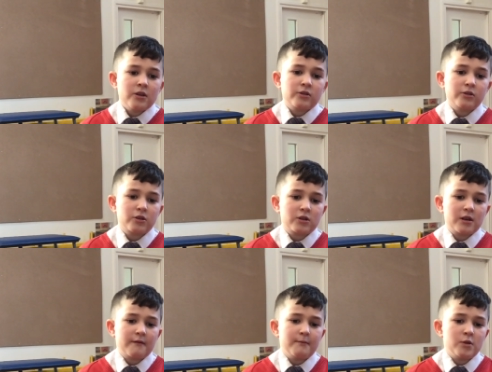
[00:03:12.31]
You should
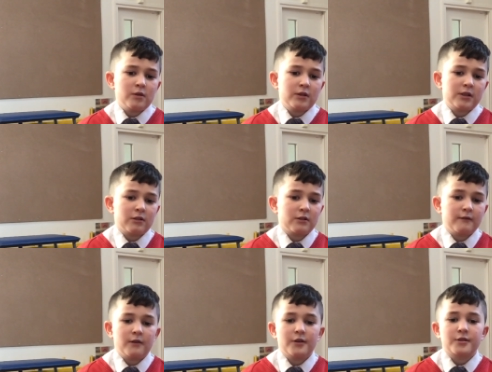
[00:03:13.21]
have mercy on your
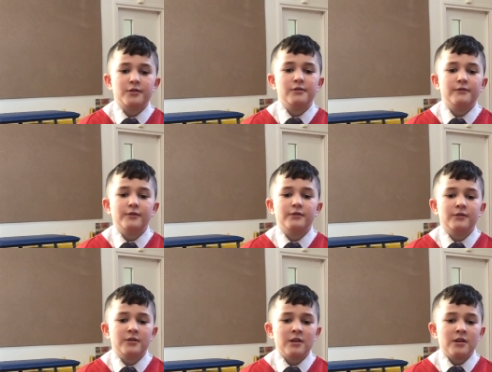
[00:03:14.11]
fellow
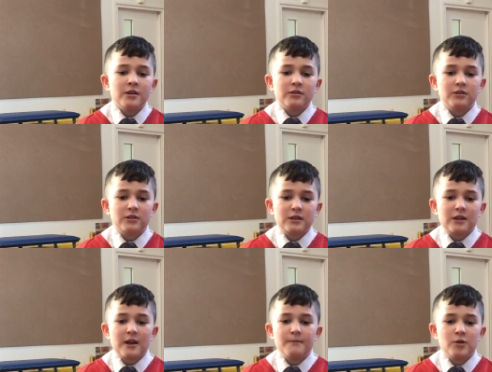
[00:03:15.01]
servant, just as I
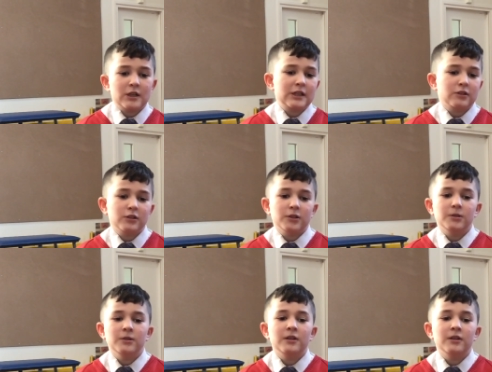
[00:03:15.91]
had mercy on you."